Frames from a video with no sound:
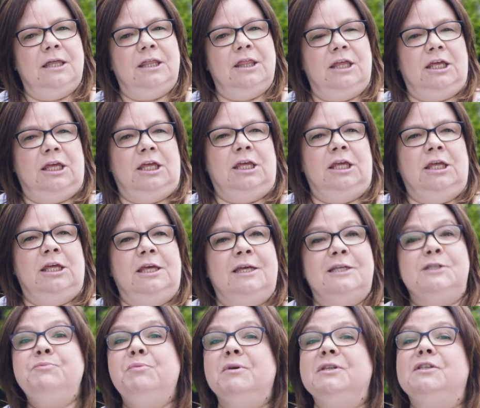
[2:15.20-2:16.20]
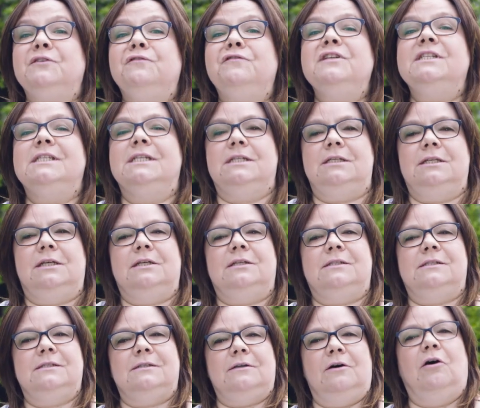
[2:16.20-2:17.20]
the
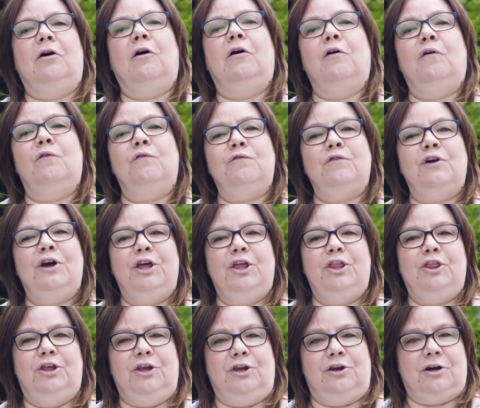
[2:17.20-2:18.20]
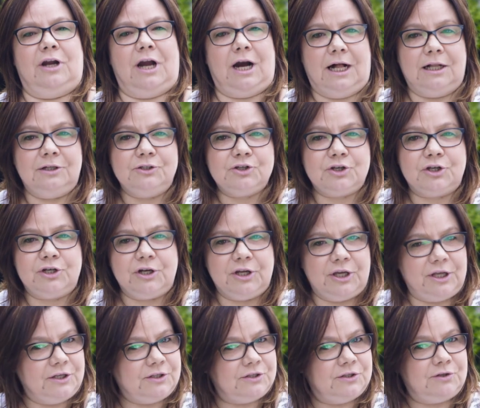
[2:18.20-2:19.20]
specificities of their culture,
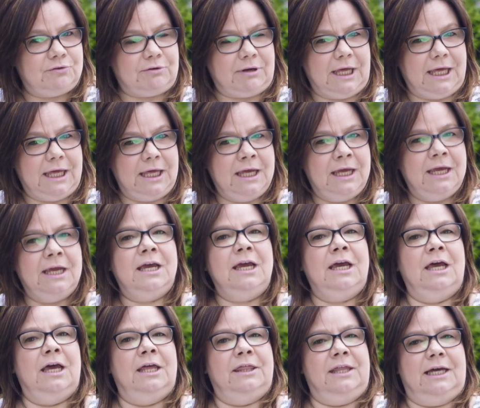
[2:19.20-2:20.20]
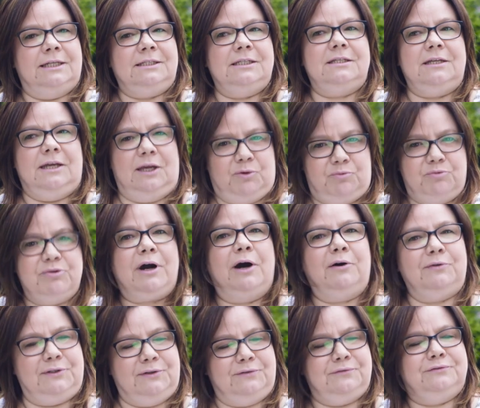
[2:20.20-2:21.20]
history that they are
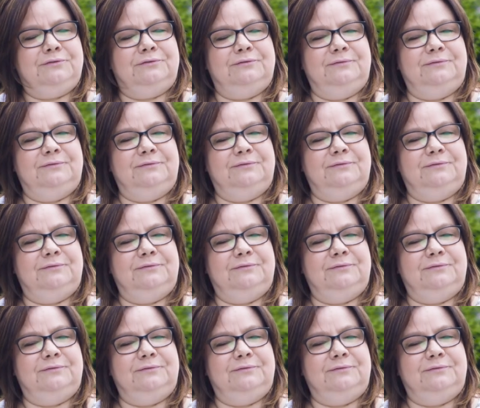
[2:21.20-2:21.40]
proud of.